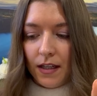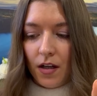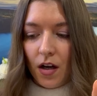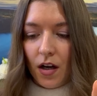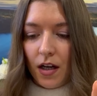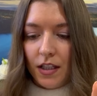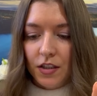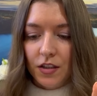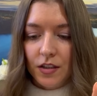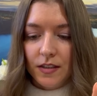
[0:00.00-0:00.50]

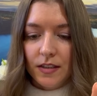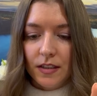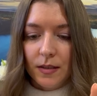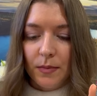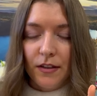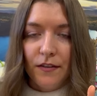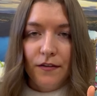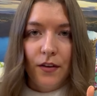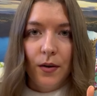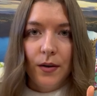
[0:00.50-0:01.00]
not just to
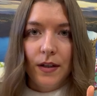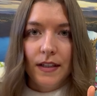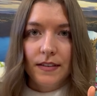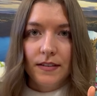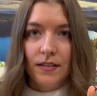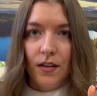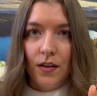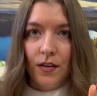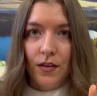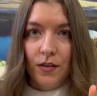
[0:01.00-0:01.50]
be
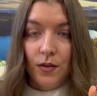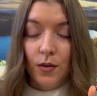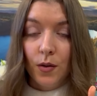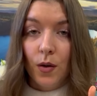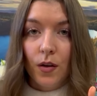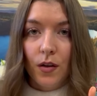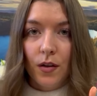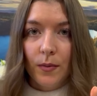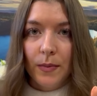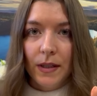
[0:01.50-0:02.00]
focused on the
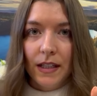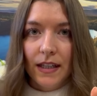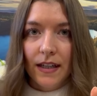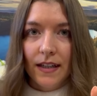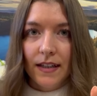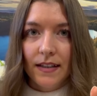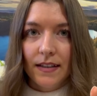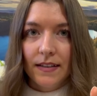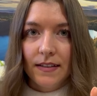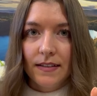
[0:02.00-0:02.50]
goal,
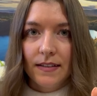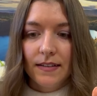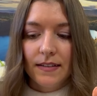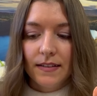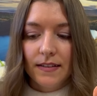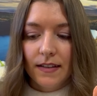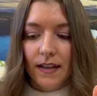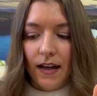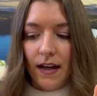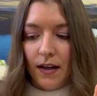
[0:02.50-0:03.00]

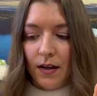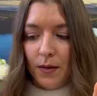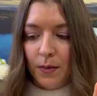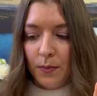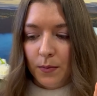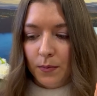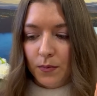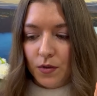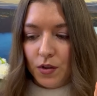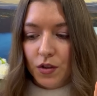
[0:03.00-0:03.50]
because
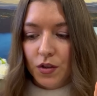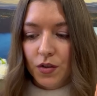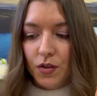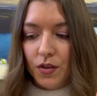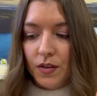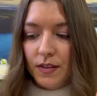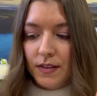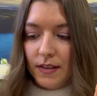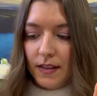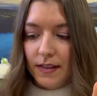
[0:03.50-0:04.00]

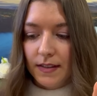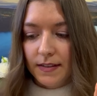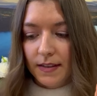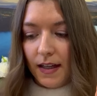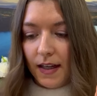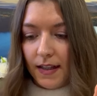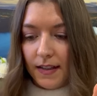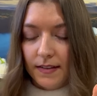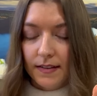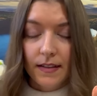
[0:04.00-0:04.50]
true
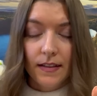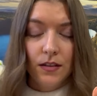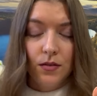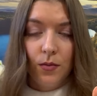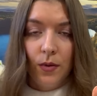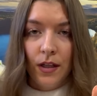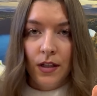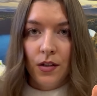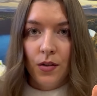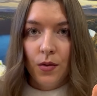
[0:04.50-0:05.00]
success is
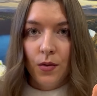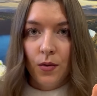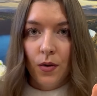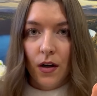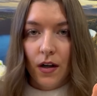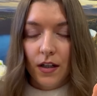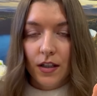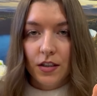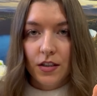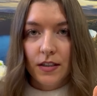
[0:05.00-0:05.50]
when you
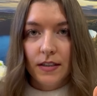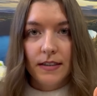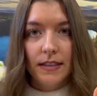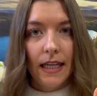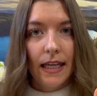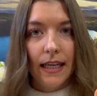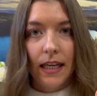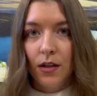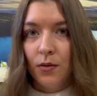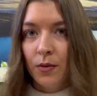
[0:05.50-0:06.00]
are just
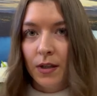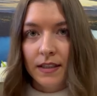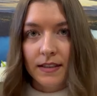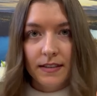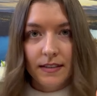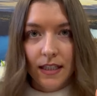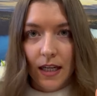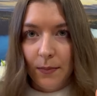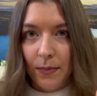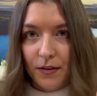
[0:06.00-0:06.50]
taking one
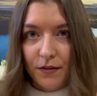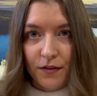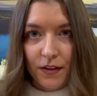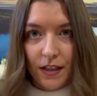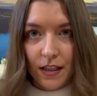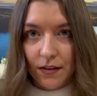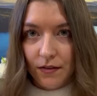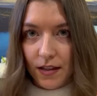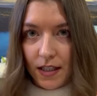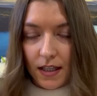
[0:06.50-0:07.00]
step in
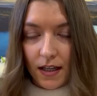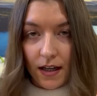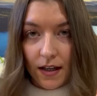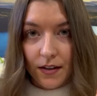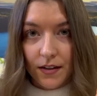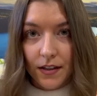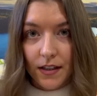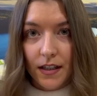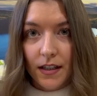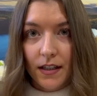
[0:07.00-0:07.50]
front of the
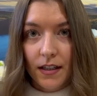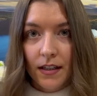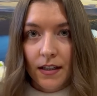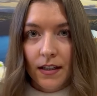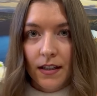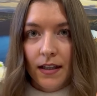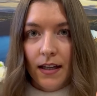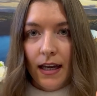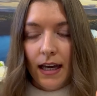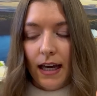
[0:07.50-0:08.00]
other
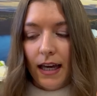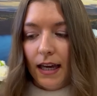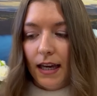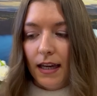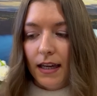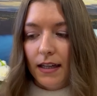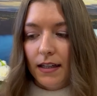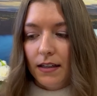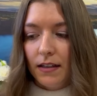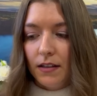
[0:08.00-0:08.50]

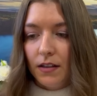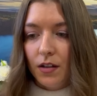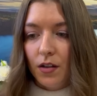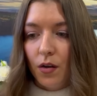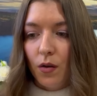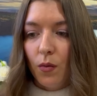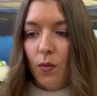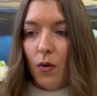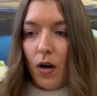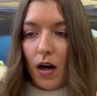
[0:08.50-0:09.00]
and, you
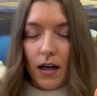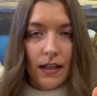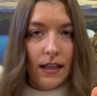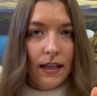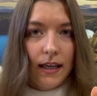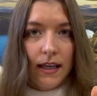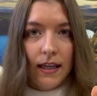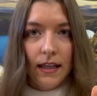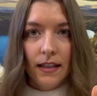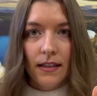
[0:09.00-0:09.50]
know,
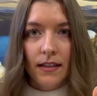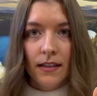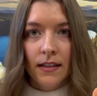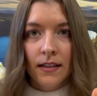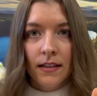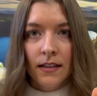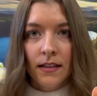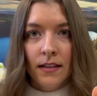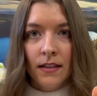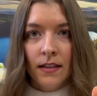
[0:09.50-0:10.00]
walking
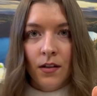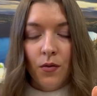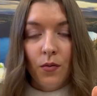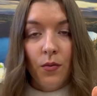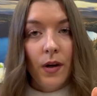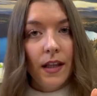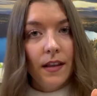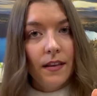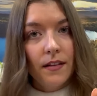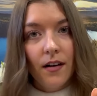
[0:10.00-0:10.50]

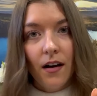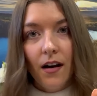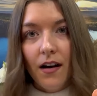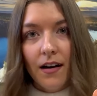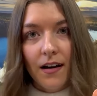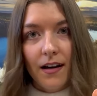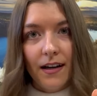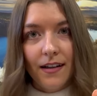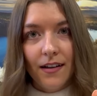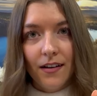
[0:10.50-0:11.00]
with
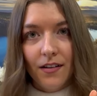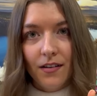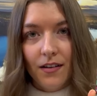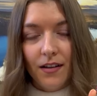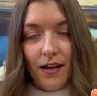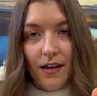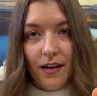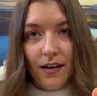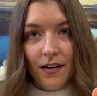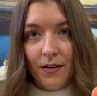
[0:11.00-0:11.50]
God
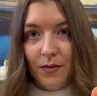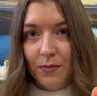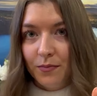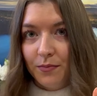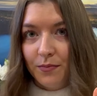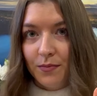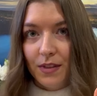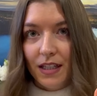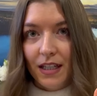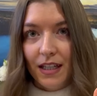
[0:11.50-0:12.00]

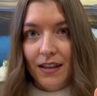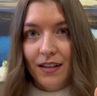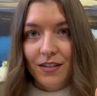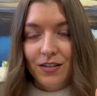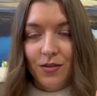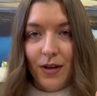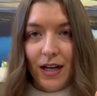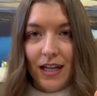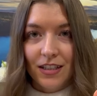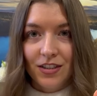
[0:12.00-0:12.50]
in the
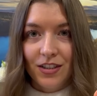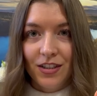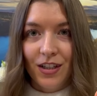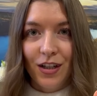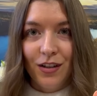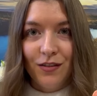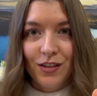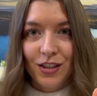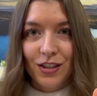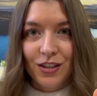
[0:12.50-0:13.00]
direction
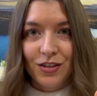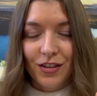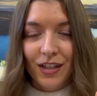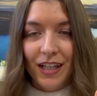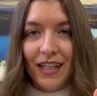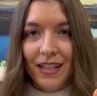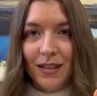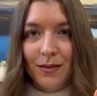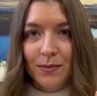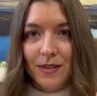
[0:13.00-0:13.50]
of your
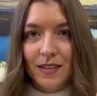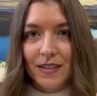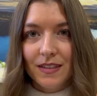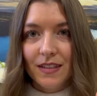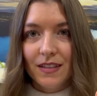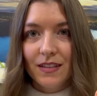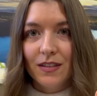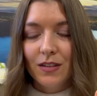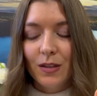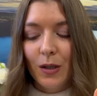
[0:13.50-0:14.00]
dreams.
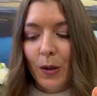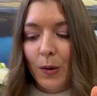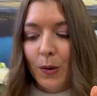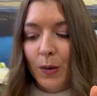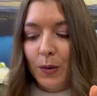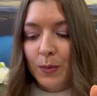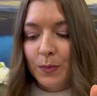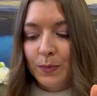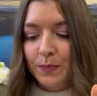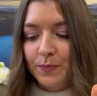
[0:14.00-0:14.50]

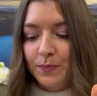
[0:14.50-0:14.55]
So,